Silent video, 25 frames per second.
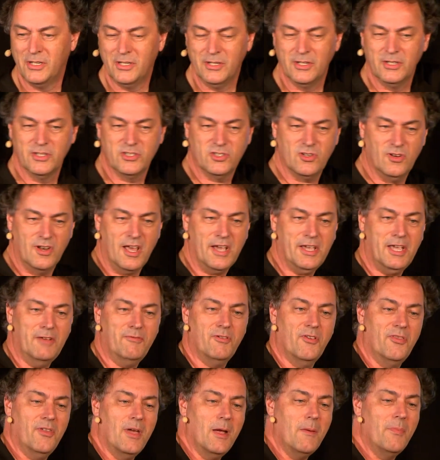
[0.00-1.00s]
So lucky for
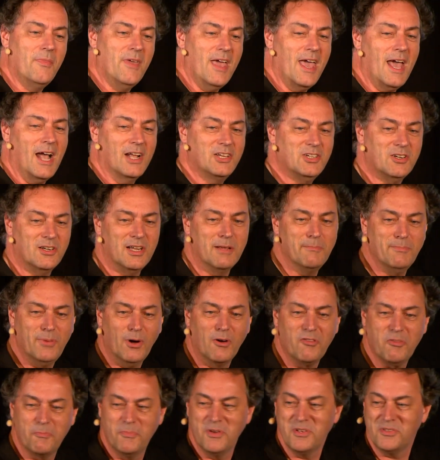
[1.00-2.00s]
them, they're actually in
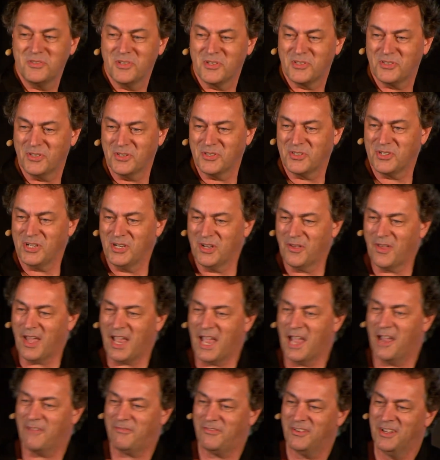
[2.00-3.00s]
both businesses. They
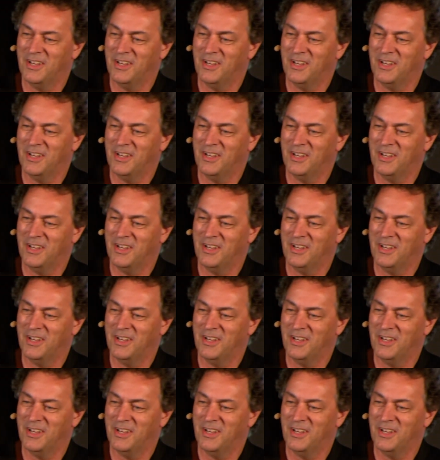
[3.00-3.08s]
have